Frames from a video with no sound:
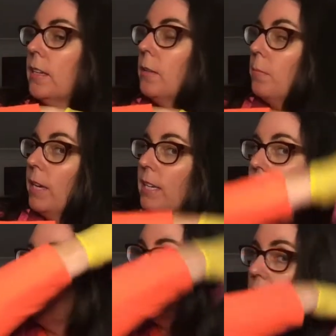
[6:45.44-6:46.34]
Make it
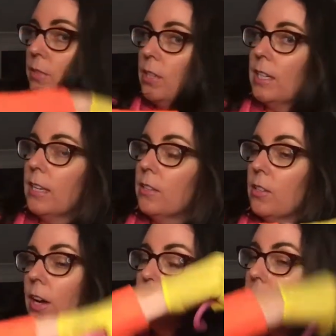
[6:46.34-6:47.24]
easier for you to get the
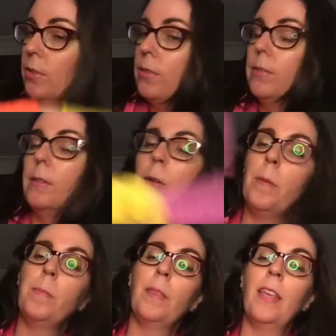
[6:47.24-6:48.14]
dye through.
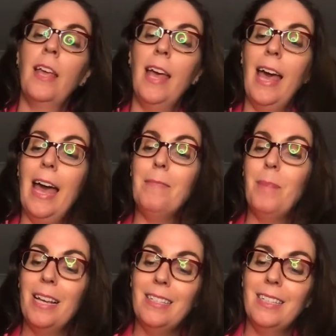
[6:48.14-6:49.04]
And
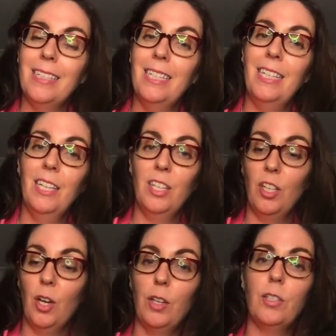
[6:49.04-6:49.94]
basically, you're
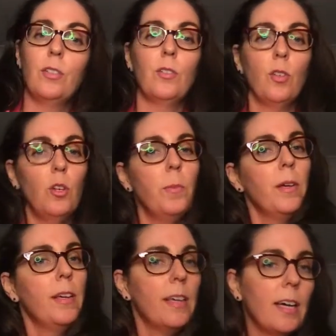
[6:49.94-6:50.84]
going to scoop,
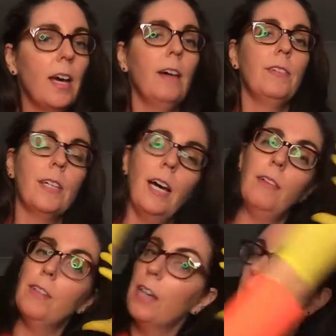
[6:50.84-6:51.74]
cover,
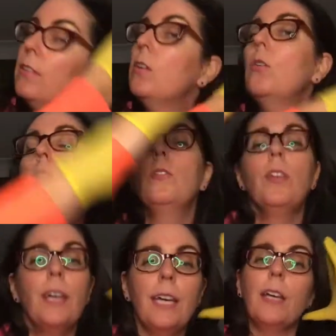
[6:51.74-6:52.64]
cover, cover all
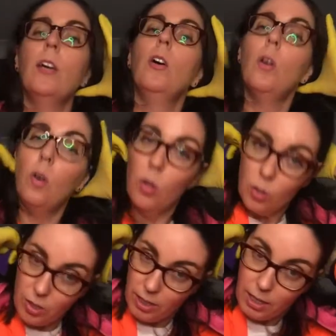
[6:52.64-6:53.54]
your hair, all
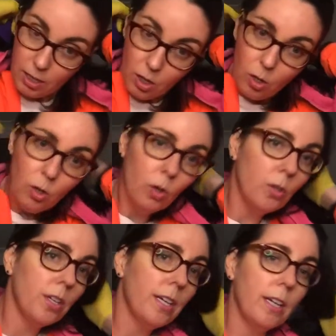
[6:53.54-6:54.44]
your hair, all
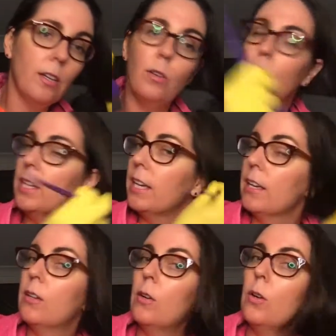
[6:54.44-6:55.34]
your hair, all your hair,
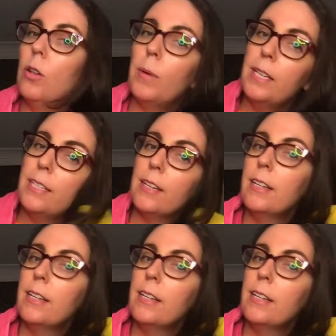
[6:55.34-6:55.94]
all the way down,